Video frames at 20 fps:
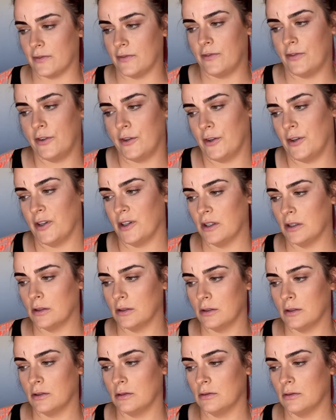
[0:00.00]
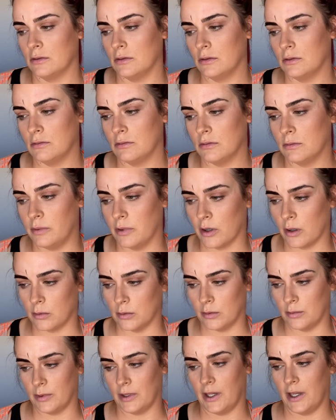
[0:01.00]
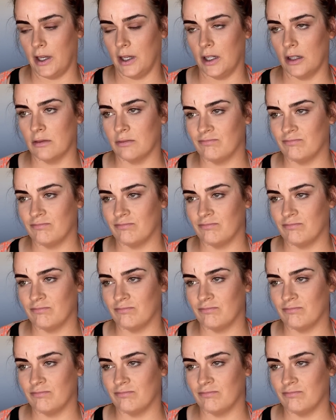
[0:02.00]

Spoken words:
for probably,